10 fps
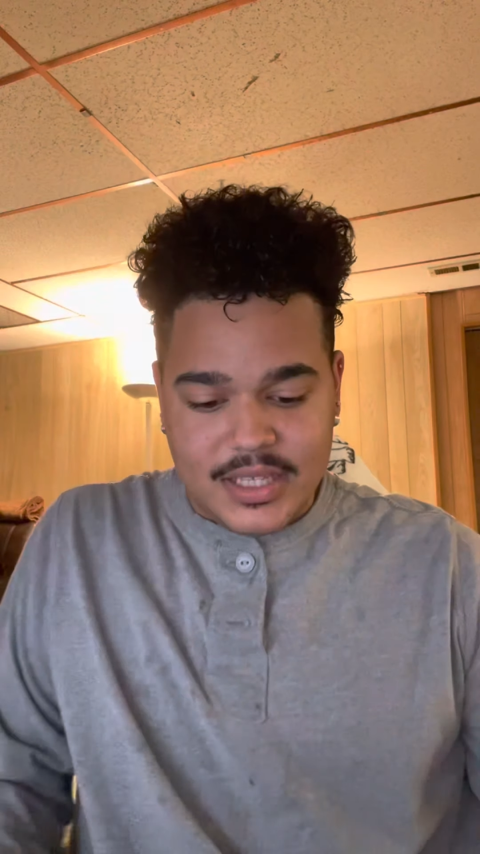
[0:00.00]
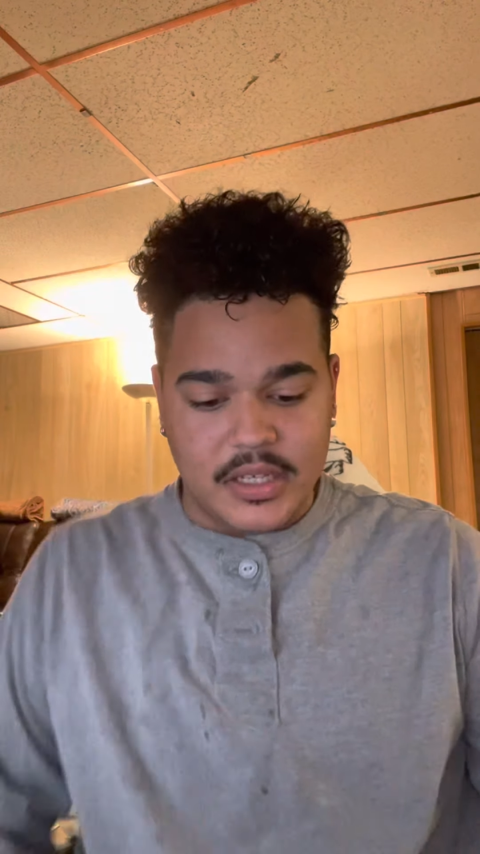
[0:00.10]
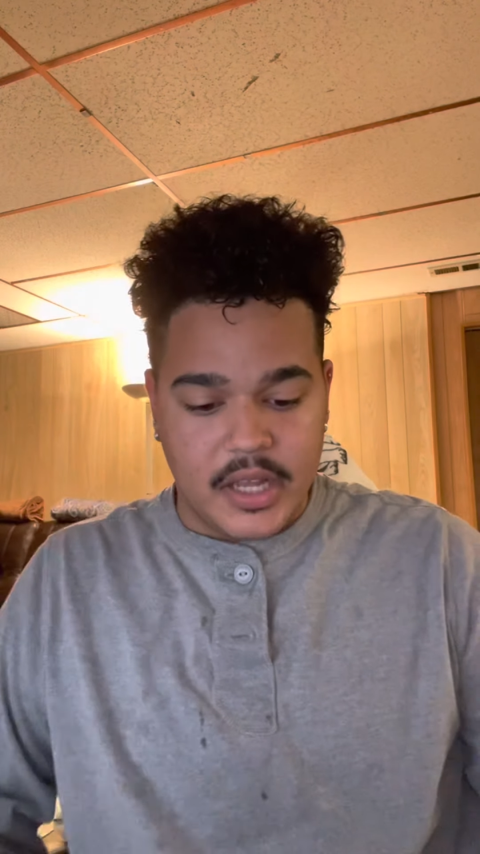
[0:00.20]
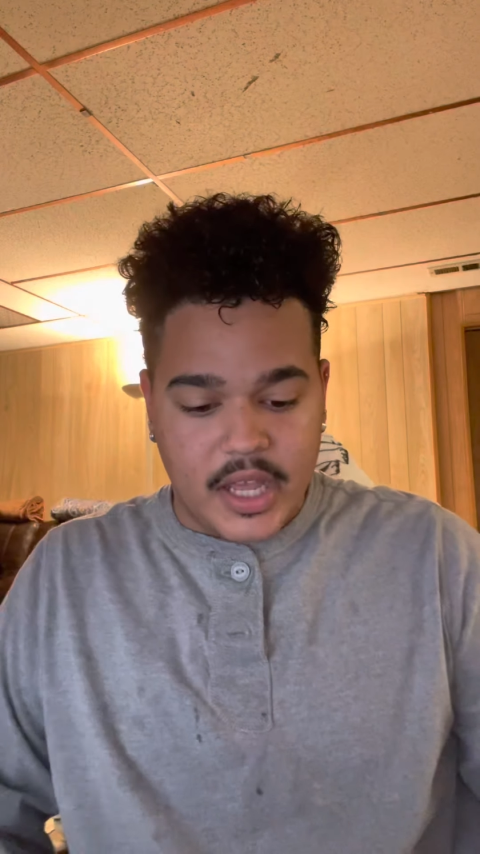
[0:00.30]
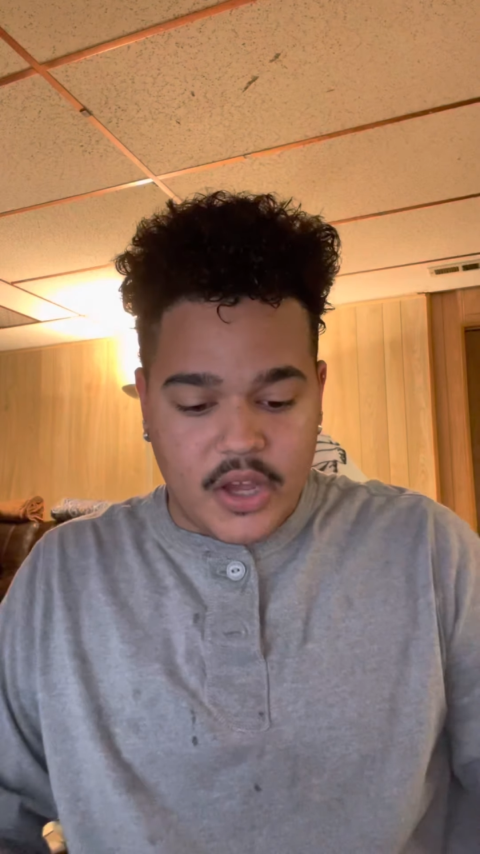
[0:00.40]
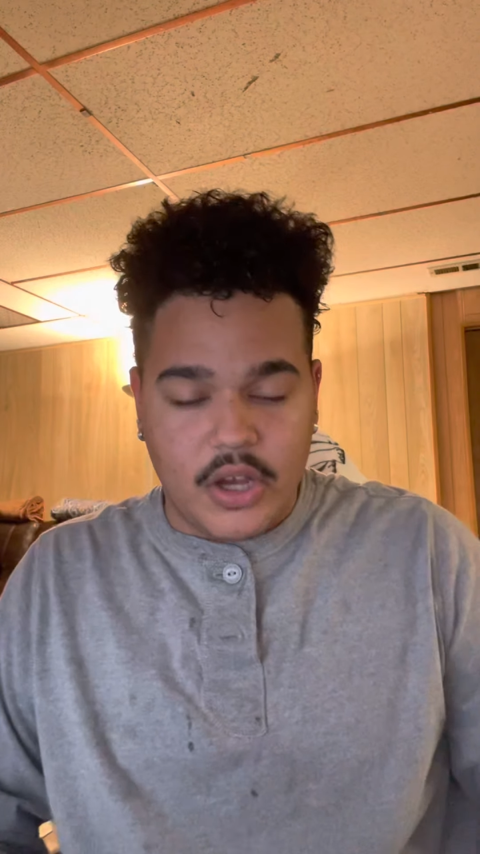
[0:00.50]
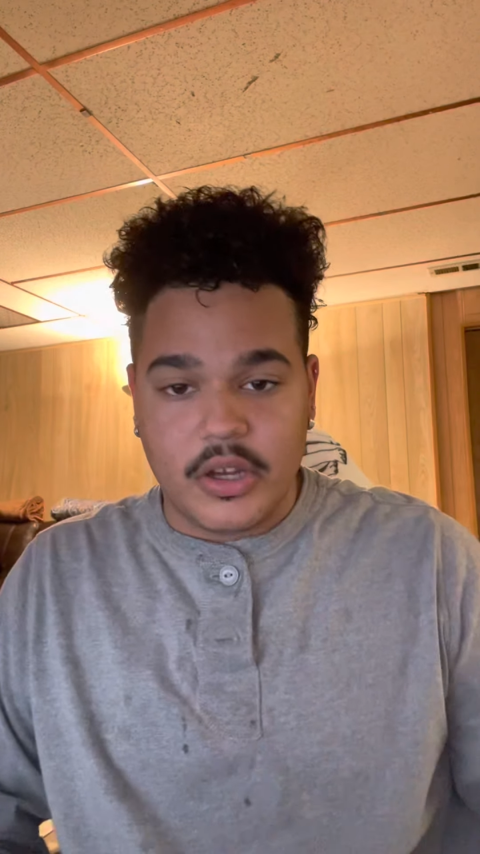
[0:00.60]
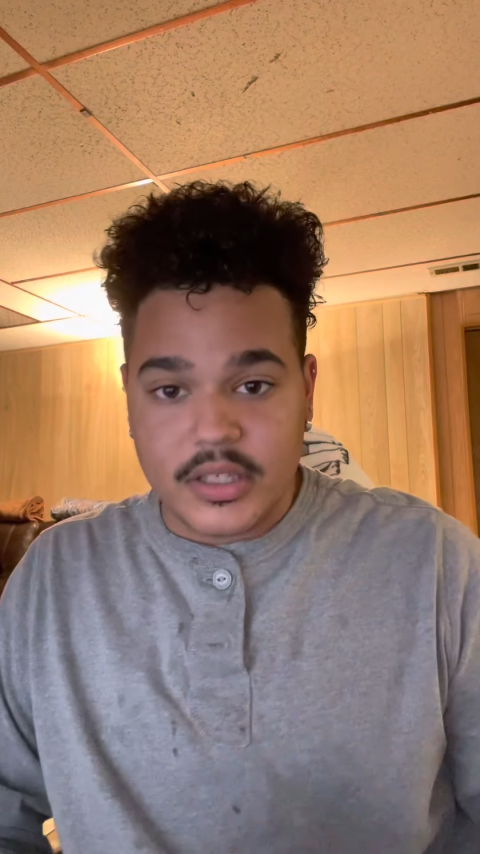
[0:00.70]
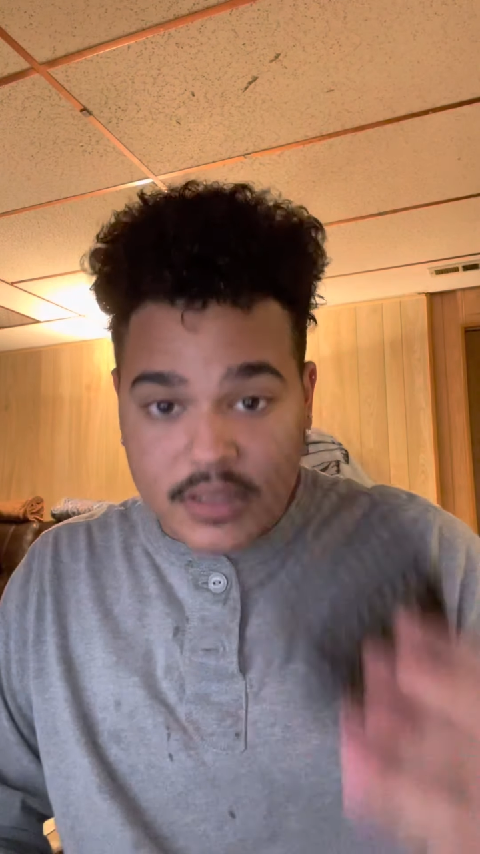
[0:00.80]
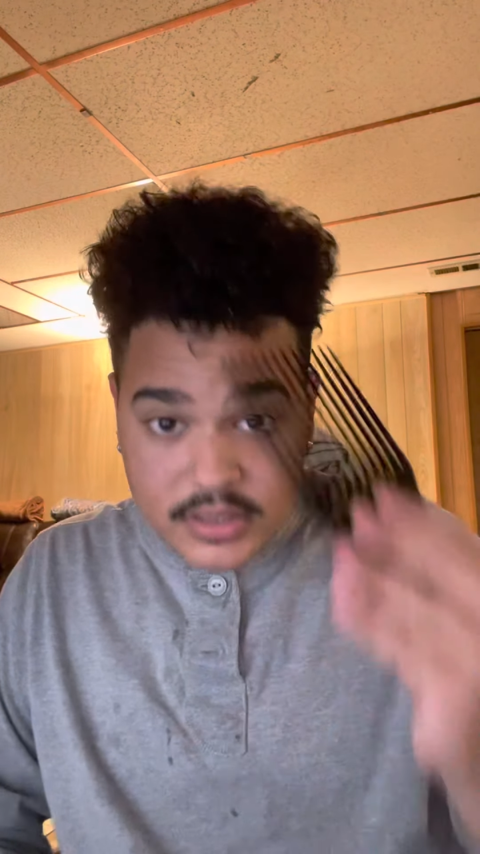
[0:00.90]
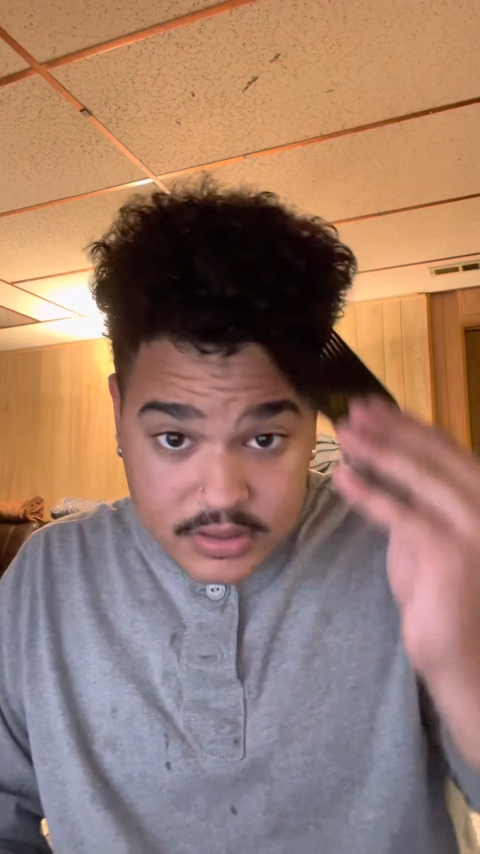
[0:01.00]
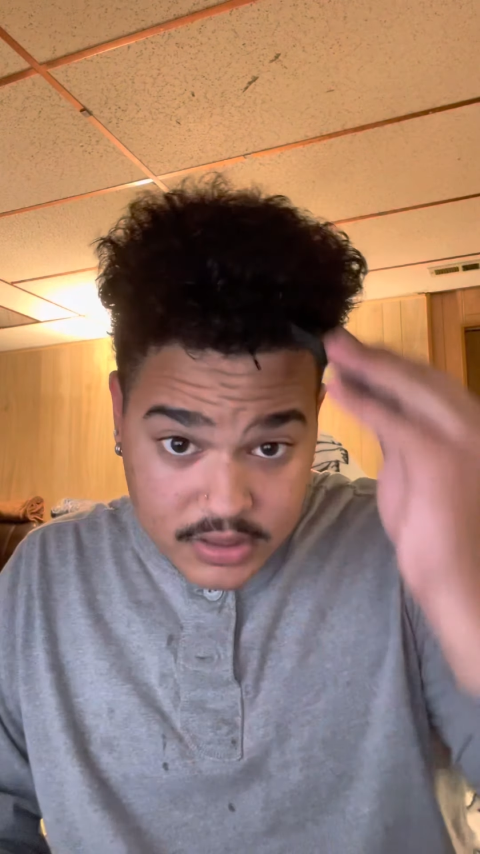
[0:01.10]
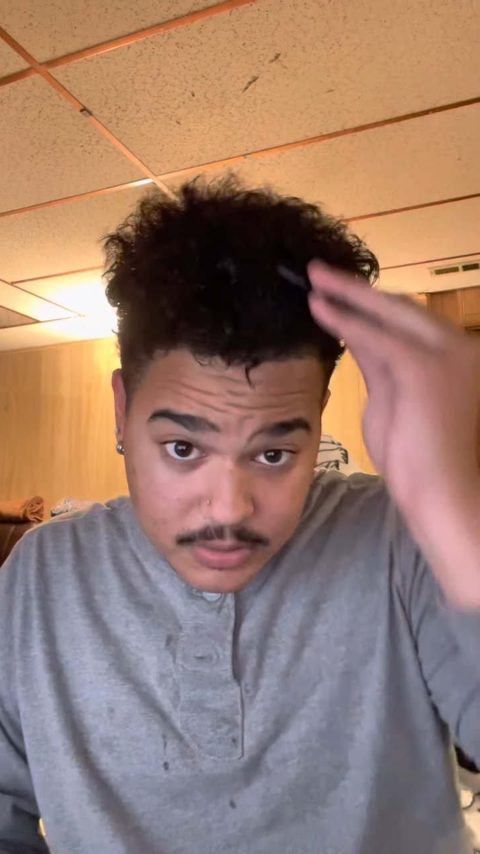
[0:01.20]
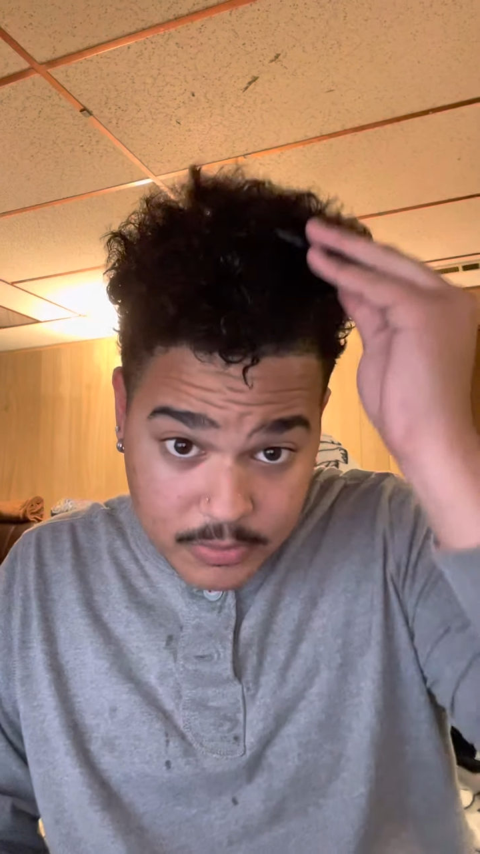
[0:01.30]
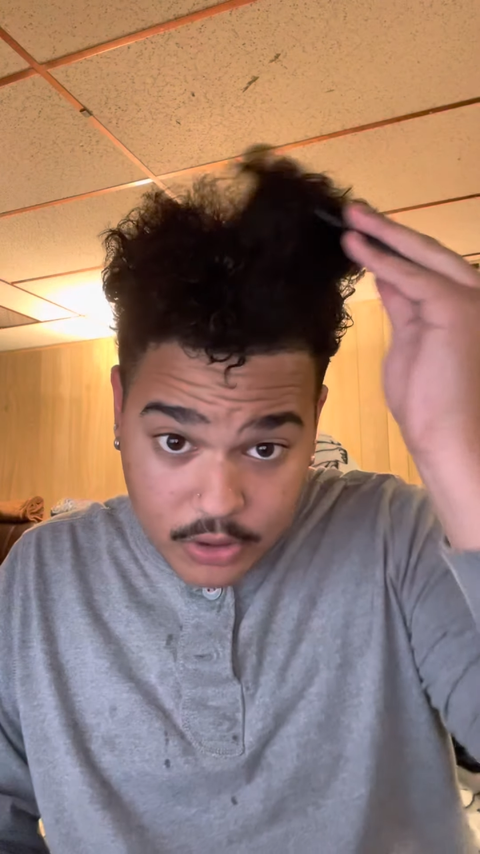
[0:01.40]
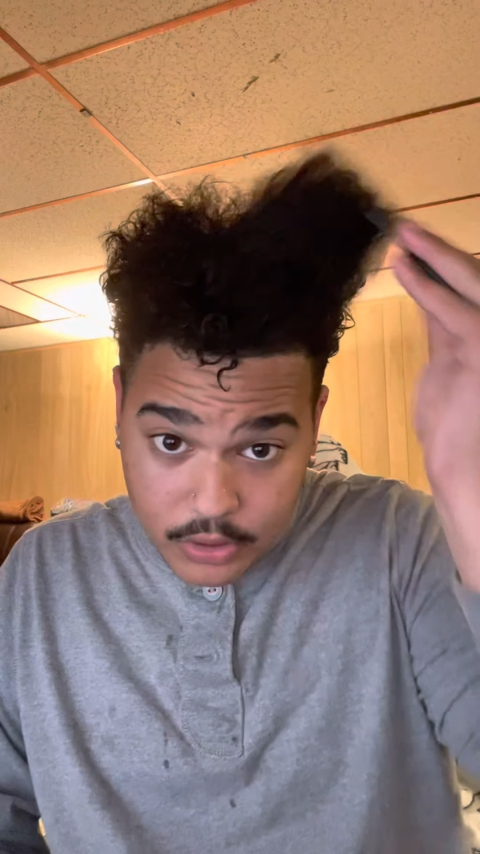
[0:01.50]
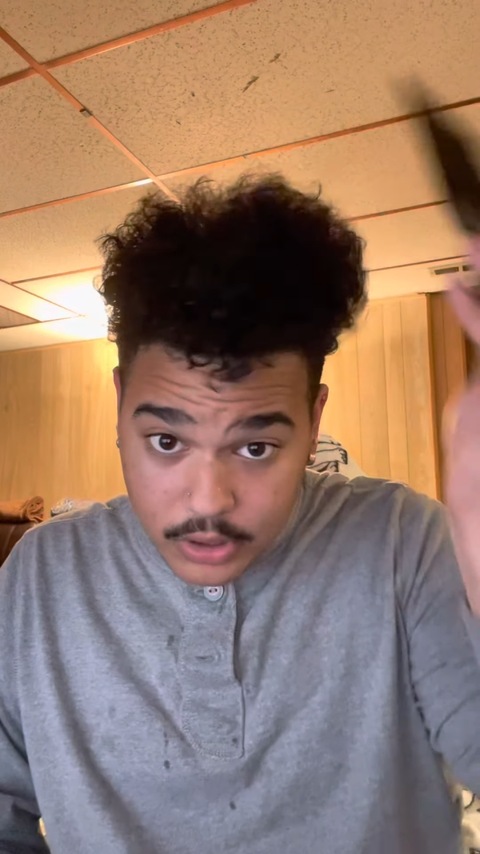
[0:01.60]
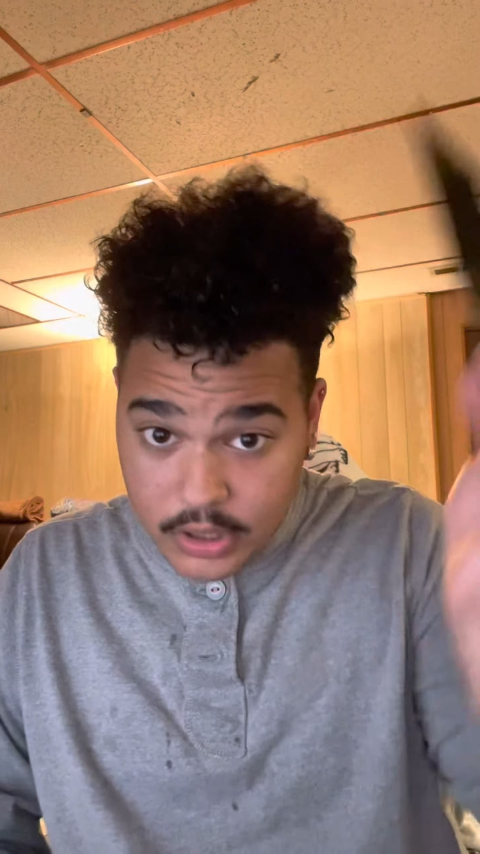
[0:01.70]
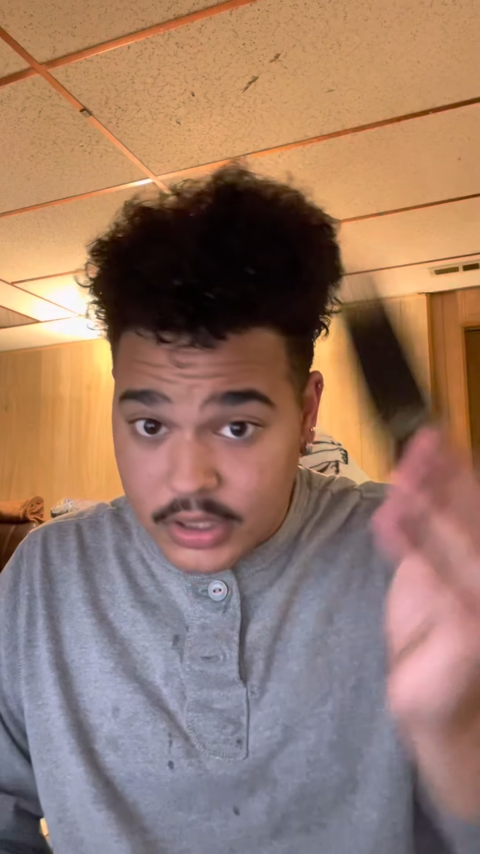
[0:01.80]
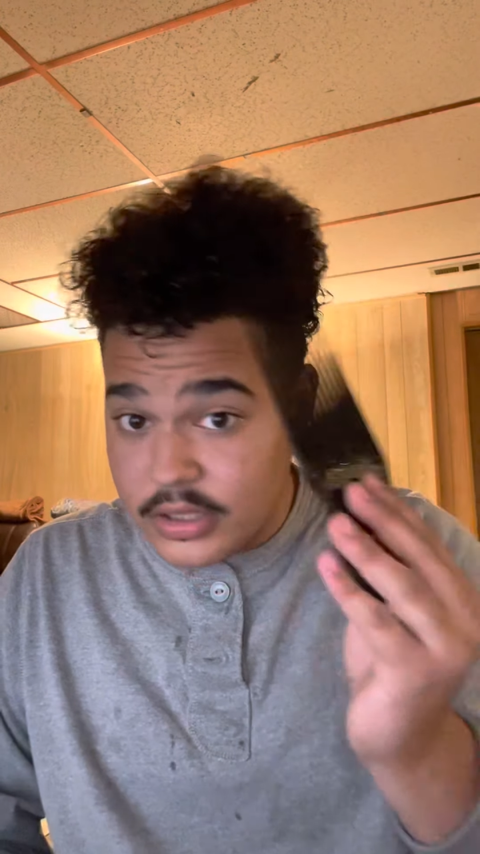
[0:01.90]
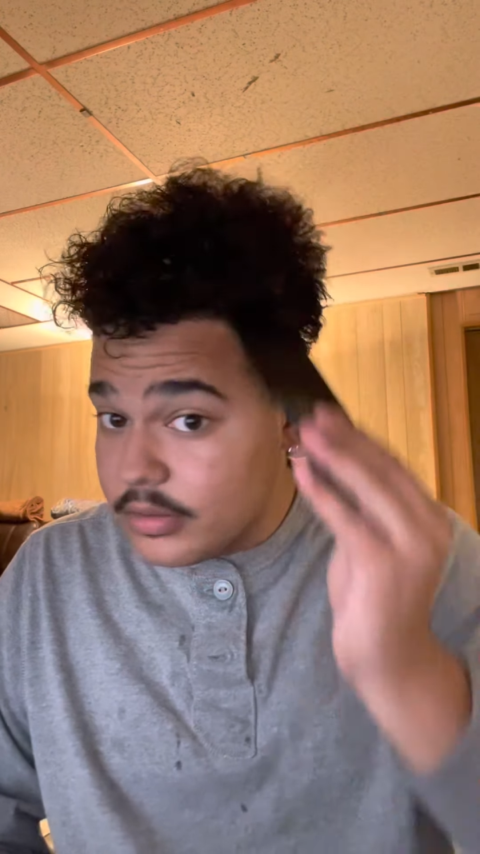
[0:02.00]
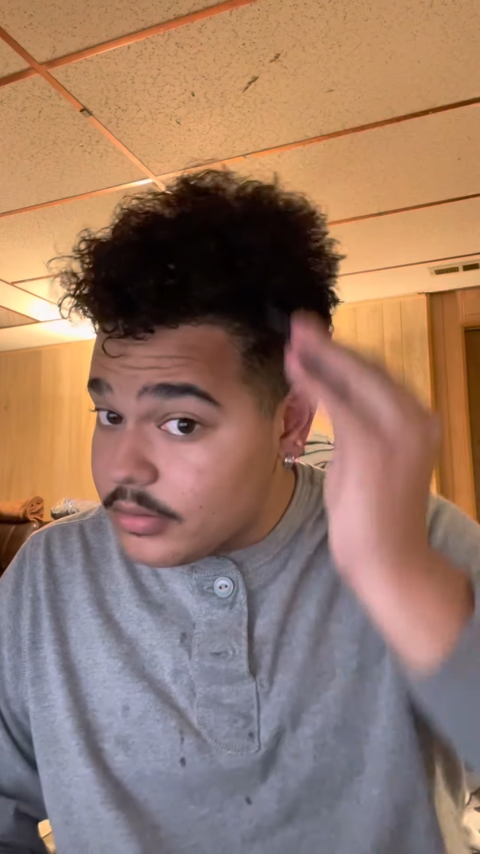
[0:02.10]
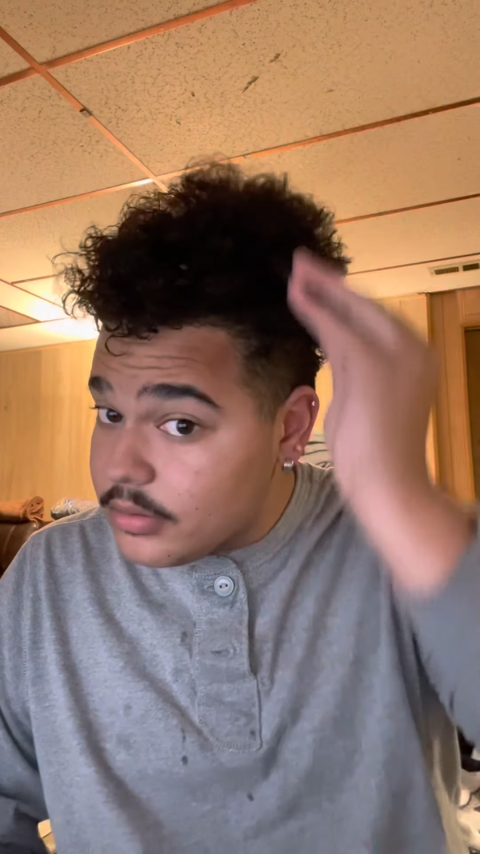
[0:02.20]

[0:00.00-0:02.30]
Now I'll keep going on and